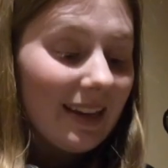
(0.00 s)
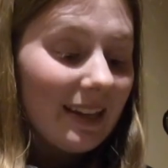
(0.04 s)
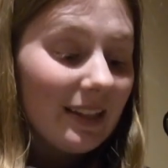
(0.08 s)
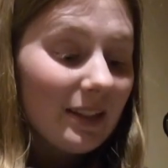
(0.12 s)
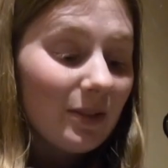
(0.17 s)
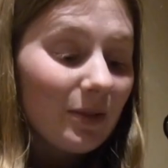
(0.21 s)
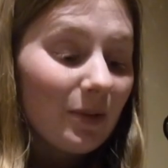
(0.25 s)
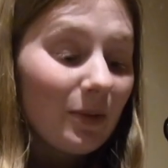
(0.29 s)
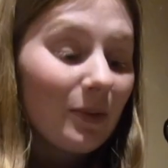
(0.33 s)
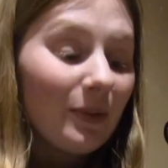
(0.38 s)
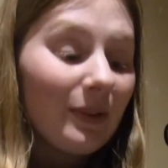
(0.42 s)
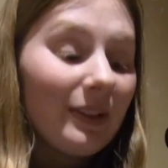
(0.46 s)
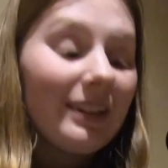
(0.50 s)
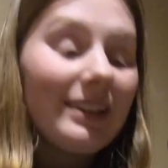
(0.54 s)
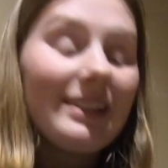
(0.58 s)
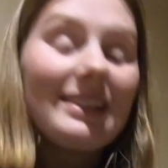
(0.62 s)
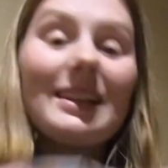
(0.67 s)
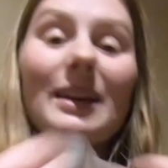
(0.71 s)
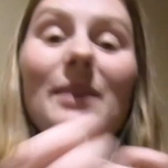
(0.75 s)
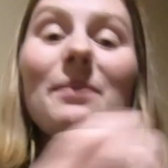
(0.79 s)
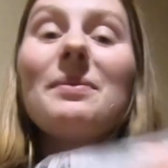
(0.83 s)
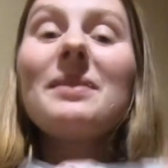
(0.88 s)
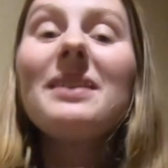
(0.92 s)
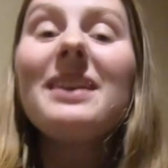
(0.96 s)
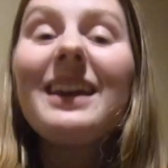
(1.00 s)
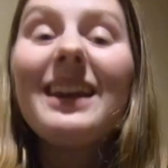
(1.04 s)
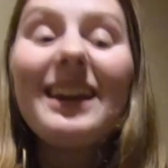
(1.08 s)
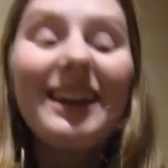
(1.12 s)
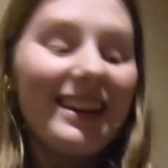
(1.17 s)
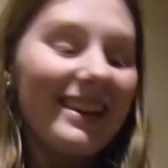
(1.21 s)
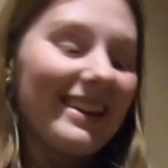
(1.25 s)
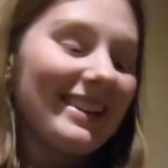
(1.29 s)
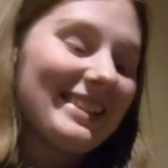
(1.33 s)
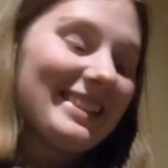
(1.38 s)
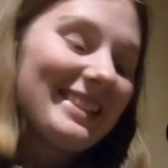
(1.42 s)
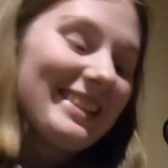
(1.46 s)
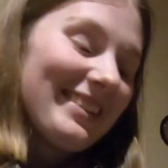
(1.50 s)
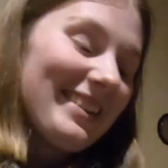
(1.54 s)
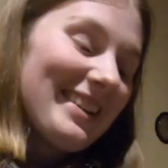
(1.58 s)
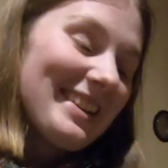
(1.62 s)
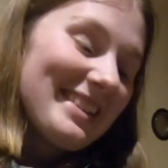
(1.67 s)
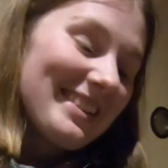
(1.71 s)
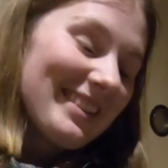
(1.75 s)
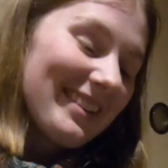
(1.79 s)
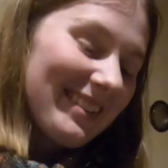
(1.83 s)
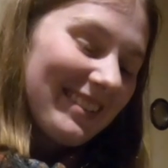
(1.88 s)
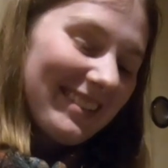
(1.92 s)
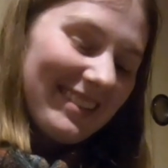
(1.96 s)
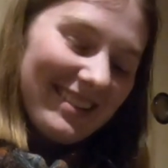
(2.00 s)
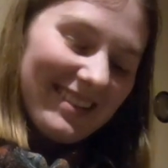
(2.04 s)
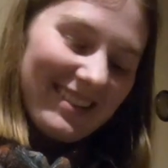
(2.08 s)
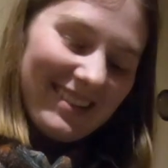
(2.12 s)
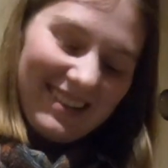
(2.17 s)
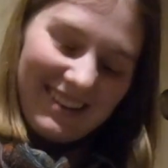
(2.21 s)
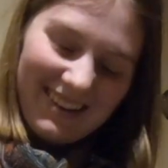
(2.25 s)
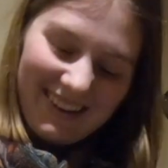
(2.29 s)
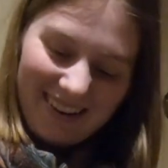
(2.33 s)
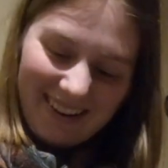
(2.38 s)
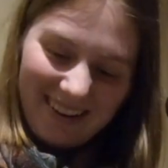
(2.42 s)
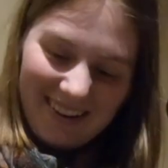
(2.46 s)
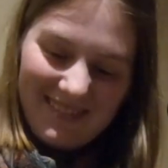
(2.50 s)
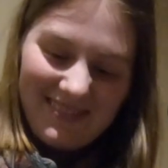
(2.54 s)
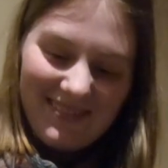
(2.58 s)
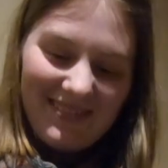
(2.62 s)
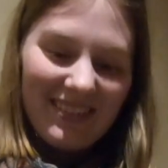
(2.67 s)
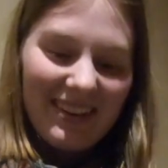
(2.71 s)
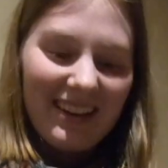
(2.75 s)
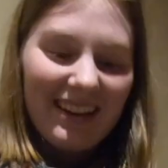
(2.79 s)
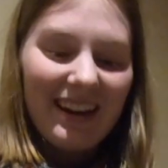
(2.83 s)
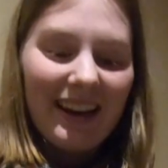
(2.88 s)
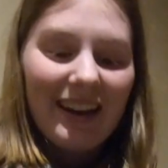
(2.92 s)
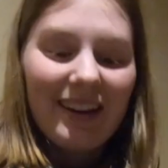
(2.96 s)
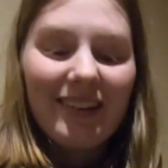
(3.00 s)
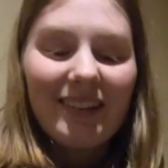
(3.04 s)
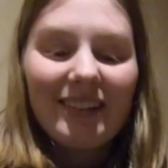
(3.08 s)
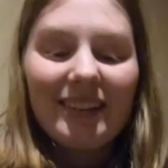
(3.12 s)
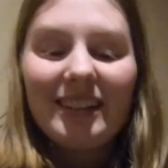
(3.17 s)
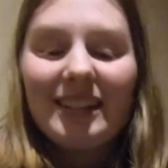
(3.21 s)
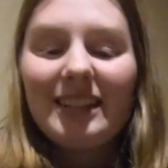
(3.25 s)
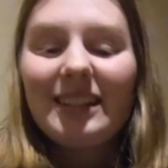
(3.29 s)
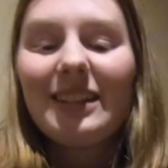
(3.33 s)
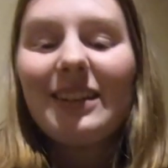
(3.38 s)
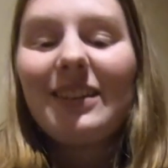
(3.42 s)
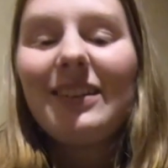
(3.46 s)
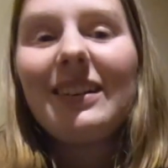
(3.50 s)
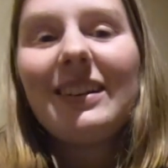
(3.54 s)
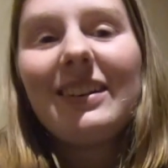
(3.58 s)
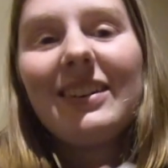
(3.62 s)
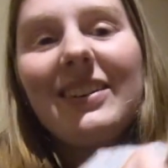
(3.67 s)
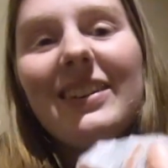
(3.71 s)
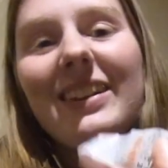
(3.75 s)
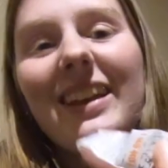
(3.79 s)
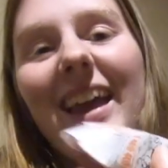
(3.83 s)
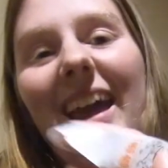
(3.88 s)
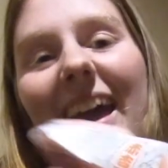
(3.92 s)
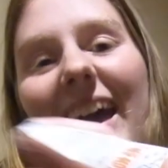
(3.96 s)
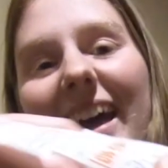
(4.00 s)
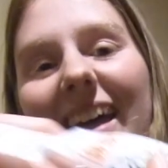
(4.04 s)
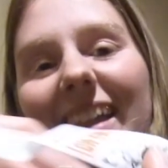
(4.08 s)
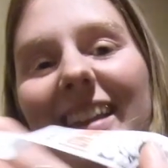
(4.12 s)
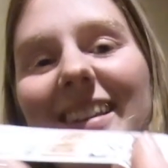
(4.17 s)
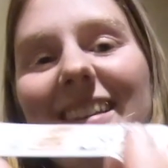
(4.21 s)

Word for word: it? It's all in Japanese, so I don't know. But I got this cute little cat.